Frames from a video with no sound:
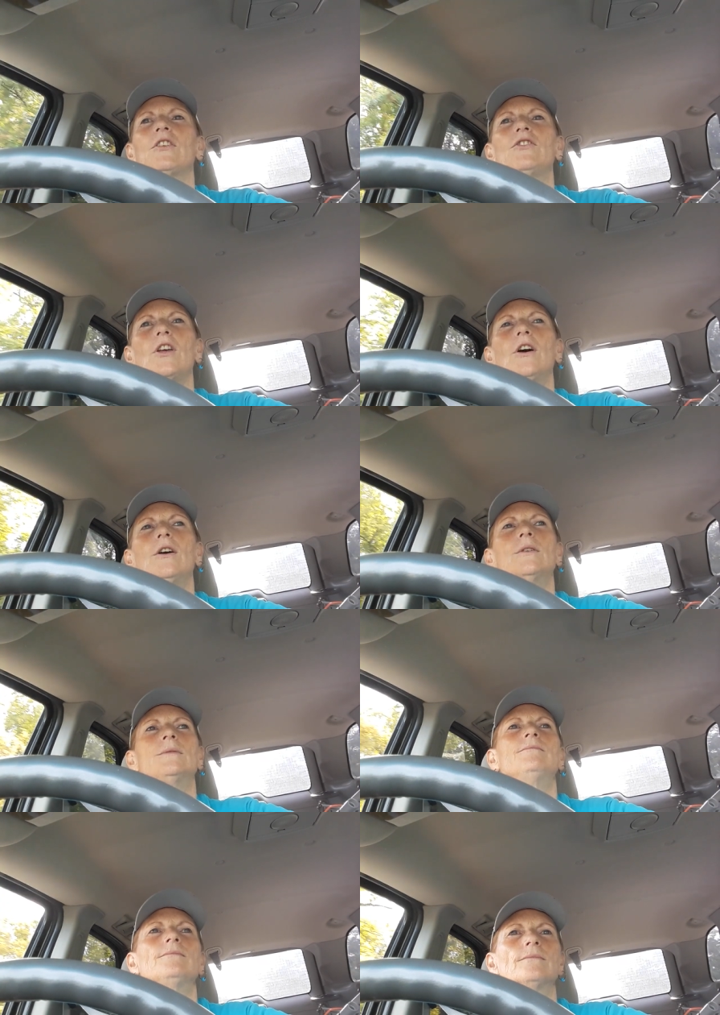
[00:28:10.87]
So,
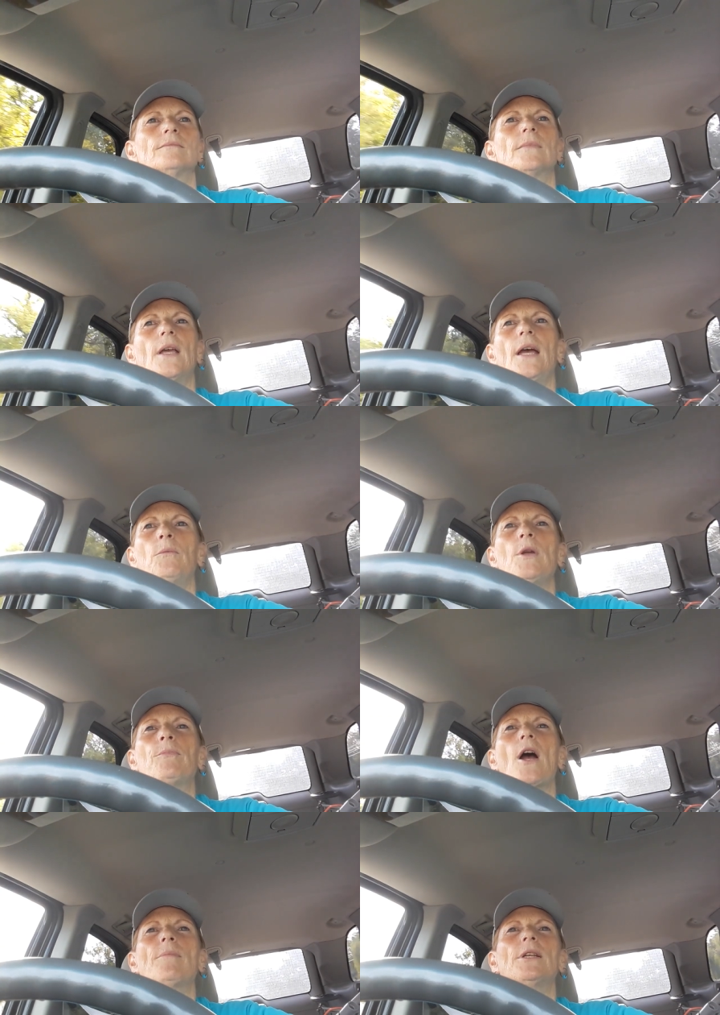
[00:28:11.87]
and we
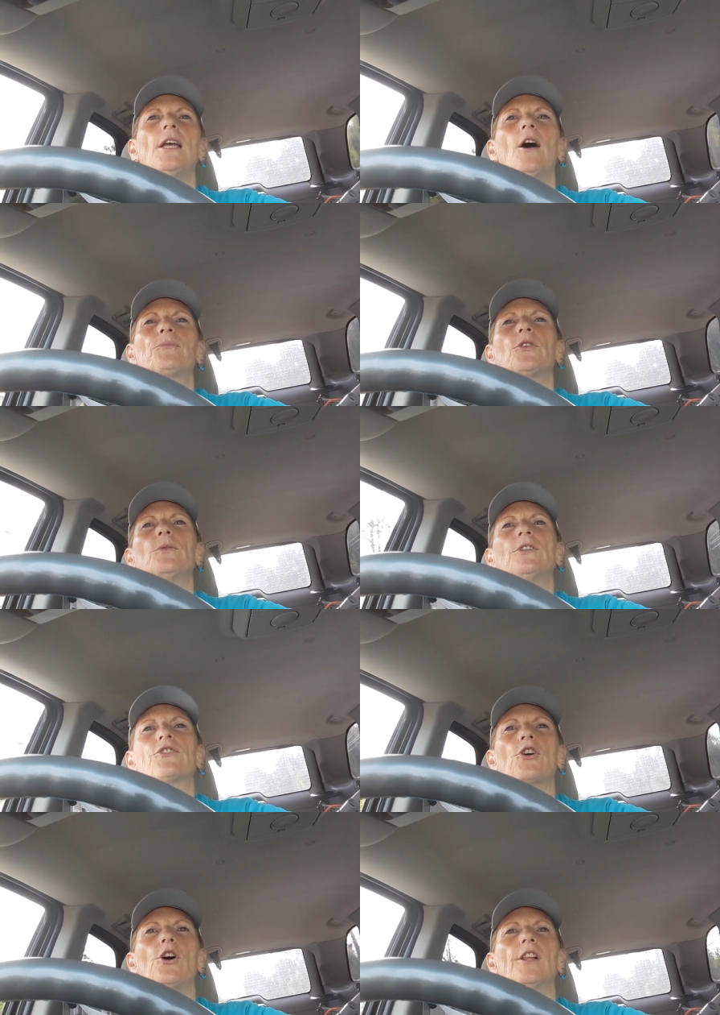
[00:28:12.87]
probably helped to
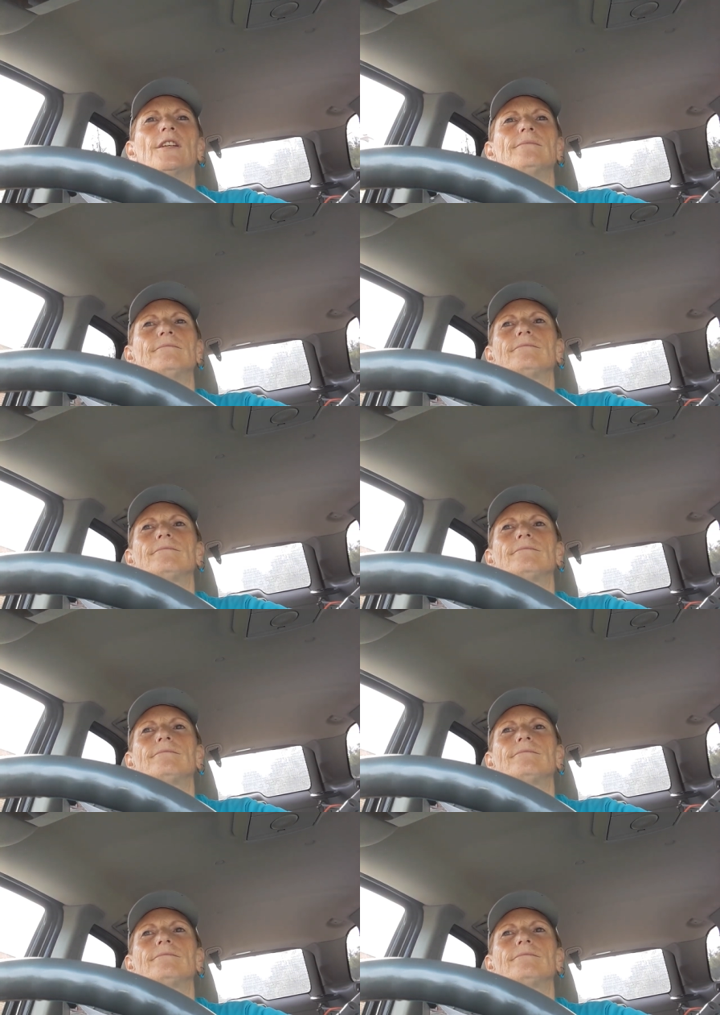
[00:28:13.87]
install it.